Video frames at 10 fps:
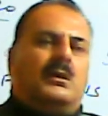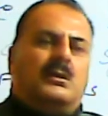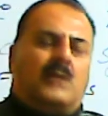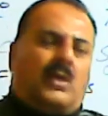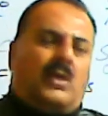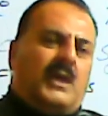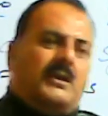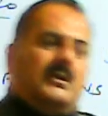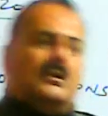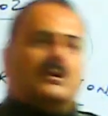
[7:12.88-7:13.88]
now
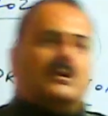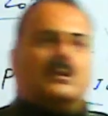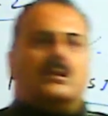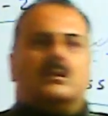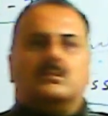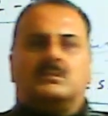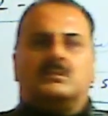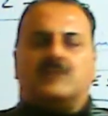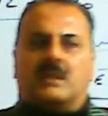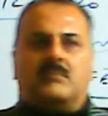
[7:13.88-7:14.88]
I,
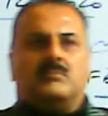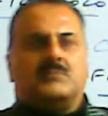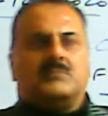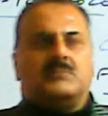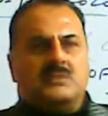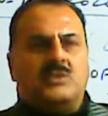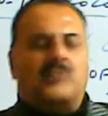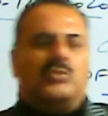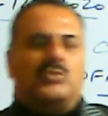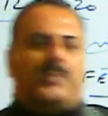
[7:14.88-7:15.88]
same things you
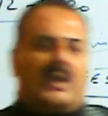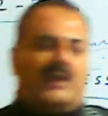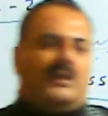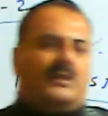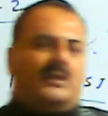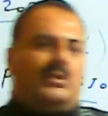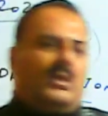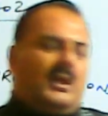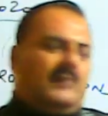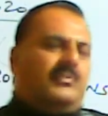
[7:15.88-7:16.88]
have to apply in your
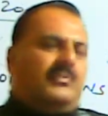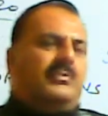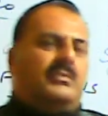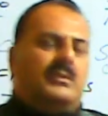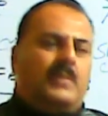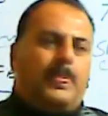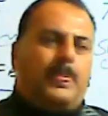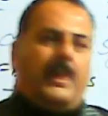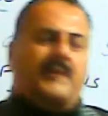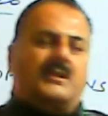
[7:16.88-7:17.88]
life.
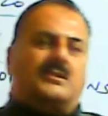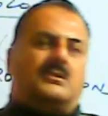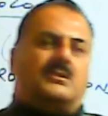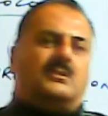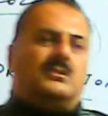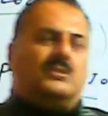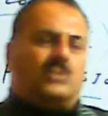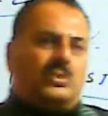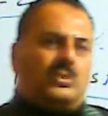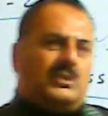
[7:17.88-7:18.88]
As I
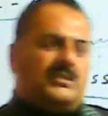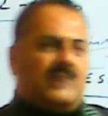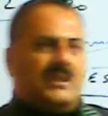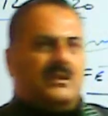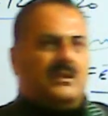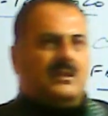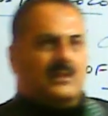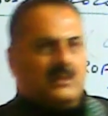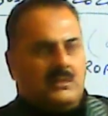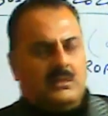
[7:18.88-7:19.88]
told you, it's very
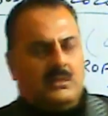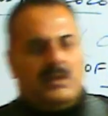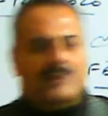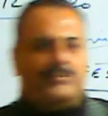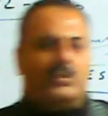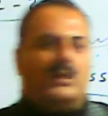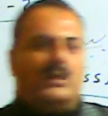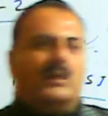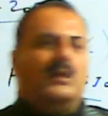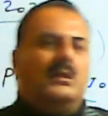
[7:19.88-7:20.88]
aimful
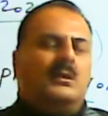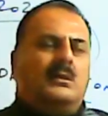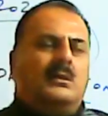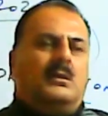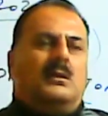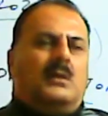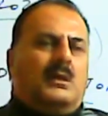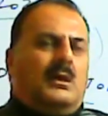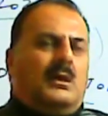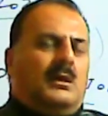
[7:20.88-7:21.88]

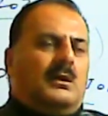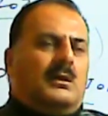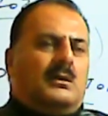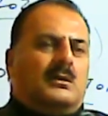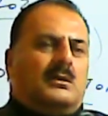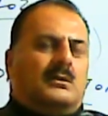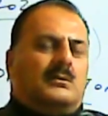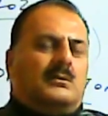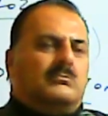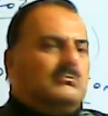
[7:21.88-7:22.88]
uh,
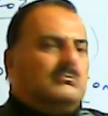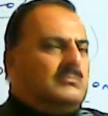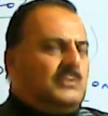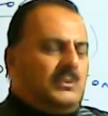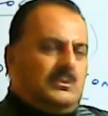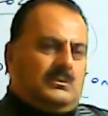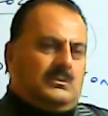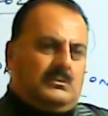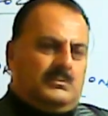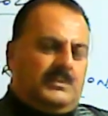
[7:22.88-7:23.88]
you know,
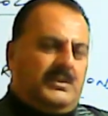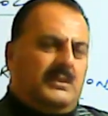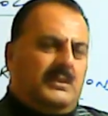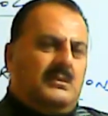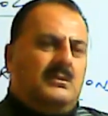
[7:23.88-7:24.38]
briefing